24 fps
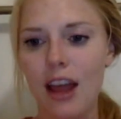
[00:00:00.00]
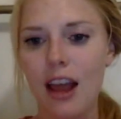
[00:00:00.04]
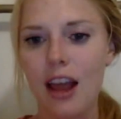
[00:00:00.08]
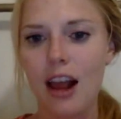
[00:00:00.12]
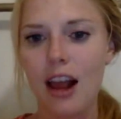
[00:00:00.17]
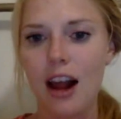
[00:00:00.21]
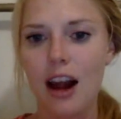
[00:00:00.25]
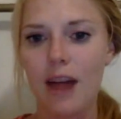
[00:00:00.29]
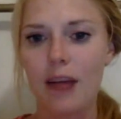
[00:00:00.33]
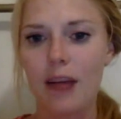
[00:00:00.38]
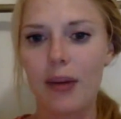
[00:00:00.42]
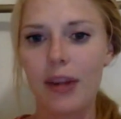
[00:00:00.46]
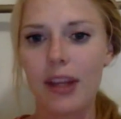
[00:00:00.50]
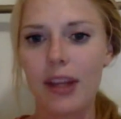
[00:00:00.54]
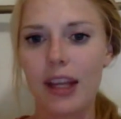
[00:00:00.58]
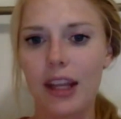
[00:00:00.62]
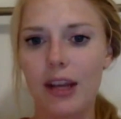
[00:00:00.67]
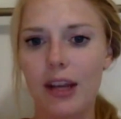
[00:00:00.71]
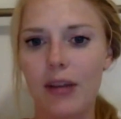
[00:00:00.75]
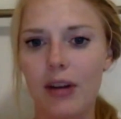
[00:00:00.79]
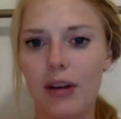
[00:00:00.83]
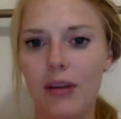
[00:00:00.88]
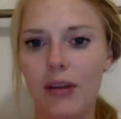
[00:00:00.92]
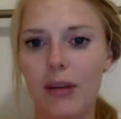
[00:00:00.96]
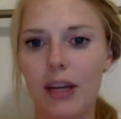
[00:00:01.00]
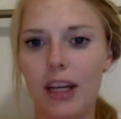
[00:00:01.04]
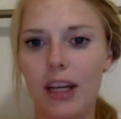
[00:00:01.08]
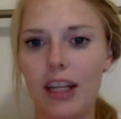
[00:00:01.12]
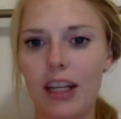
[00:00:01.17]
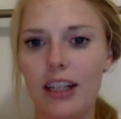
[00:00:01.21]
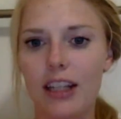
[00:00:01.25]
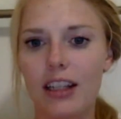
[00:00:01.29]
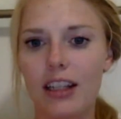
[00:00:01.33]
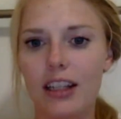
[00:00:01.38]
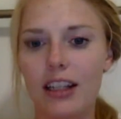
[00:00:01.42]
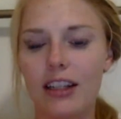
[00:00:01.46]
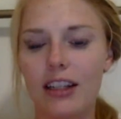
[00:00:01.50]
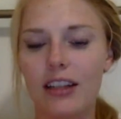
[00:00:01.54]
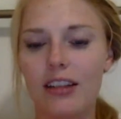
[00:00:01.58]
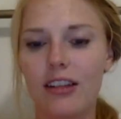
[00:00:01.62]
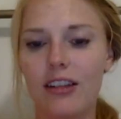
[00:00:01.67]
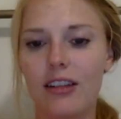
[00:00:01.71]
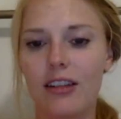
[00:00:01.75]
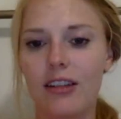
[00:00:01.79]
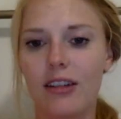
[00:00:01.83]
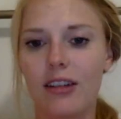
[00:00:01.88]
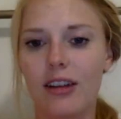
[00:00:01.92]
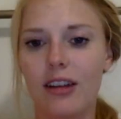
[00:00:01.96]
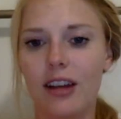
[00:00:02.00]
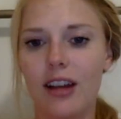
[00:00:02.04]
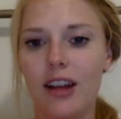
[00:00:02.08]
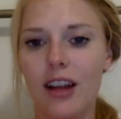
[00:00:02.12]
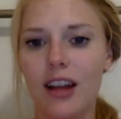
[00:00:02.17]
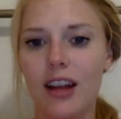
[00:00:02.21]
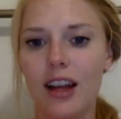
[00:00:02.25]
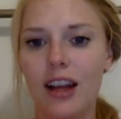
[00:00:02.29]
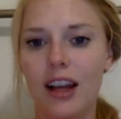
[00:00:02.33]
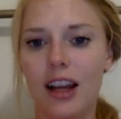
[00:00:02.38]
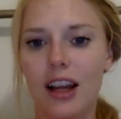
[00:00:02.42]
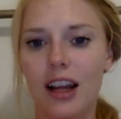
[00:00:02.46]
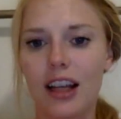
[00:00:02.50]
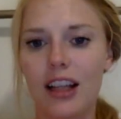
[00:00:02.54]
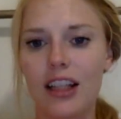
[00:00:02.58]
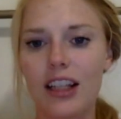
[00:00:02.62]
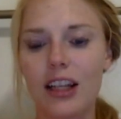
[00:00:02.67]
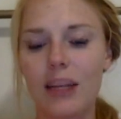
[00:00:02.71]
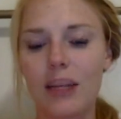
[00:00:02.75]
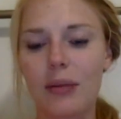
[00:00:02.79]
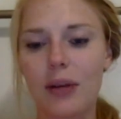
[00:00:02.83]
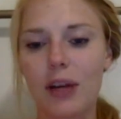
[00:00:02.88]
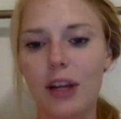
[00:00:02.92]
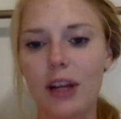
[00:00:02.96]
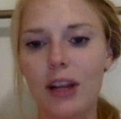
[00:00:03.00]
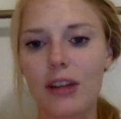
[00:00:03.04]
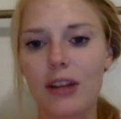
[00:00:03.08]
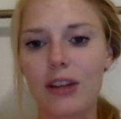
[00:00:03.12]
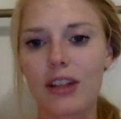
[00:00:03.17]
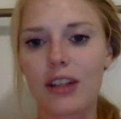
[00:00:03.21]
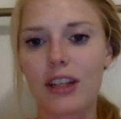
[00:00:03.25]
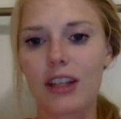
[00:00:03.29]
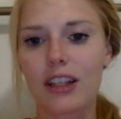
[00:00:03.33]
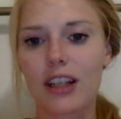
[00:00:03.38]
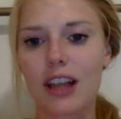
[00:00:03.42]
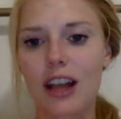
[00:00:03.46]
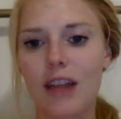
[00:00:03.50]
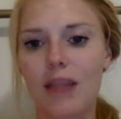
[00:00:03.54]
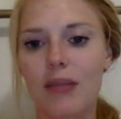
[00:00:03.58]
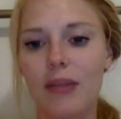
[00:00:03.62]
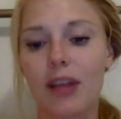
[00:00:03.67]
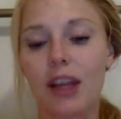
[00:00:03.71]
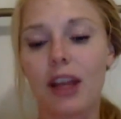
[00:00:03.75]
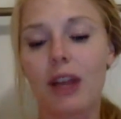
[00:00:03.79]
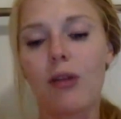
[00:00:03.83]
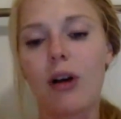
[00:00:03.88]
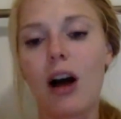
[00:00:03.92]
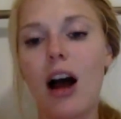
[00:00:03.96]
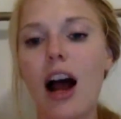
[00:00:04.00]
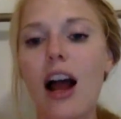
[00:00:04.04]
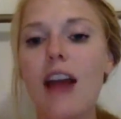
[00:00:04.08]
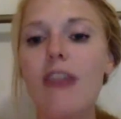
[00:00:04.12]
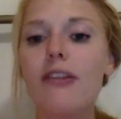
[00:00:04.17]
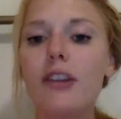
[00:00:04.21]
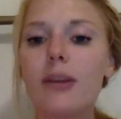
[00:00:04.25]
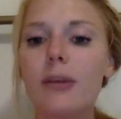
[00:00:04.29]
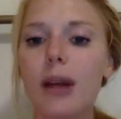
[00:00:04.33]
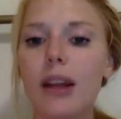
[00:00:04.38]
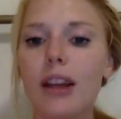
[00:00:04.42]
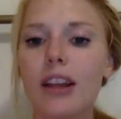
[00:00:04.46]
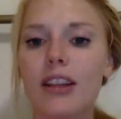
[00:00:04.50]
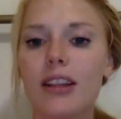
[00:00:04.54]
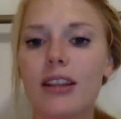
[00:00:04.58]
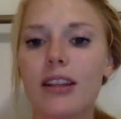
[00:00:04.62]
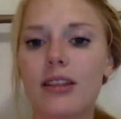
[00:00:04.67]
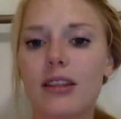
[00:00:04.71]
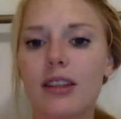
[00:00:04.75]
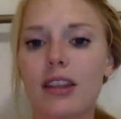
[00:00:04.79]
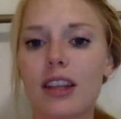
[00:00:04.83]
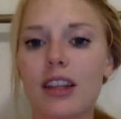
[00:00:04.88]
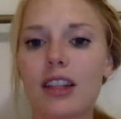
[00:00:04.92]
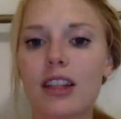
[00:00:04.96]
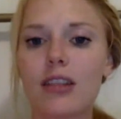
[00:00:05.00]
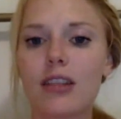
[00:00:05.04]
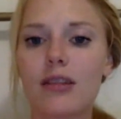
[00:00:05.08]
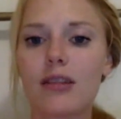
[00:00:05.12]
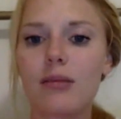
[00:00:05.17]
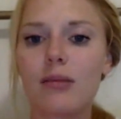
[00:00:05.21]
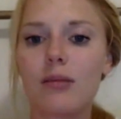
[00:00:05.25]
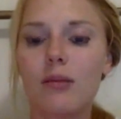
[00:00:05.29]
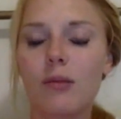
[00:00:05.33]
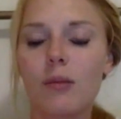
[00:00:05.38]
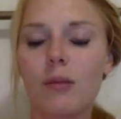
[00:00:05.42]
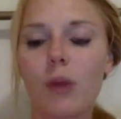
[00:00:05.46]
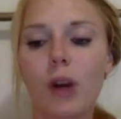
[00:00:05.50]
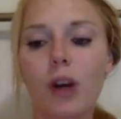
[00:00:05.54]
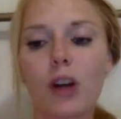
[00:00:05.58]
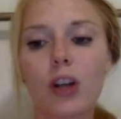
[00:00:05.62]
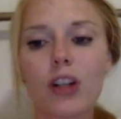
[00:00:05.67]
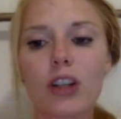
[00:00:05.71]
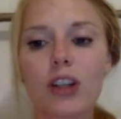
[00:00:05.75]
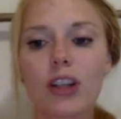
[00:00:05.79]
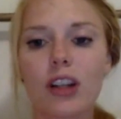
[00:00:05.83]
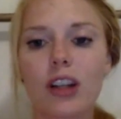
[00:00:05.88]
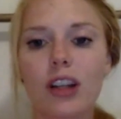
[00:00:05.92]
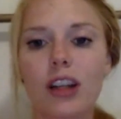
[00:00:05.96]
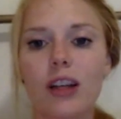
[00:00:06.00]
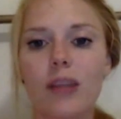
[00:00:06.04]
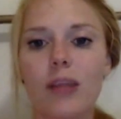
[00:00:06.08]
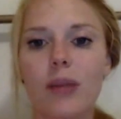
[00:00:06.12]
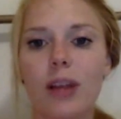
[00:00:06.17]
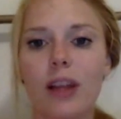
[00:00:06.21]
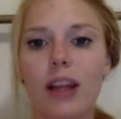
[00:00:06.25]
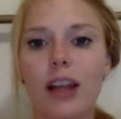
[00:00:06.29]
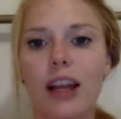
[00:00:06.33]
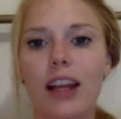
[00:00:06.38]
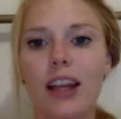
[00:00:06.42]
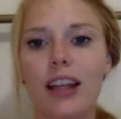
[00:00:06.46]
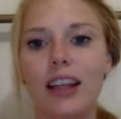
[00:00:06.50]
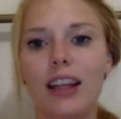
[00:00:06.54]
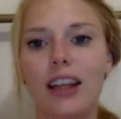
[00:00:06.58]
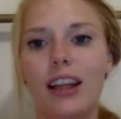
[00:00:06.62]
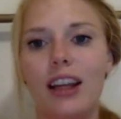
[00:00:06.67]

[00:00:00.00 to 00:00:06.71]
Mm-hmm. Um, I think it would have been easy to kind of separate those things out and be like, well, I feel about this this personally, but like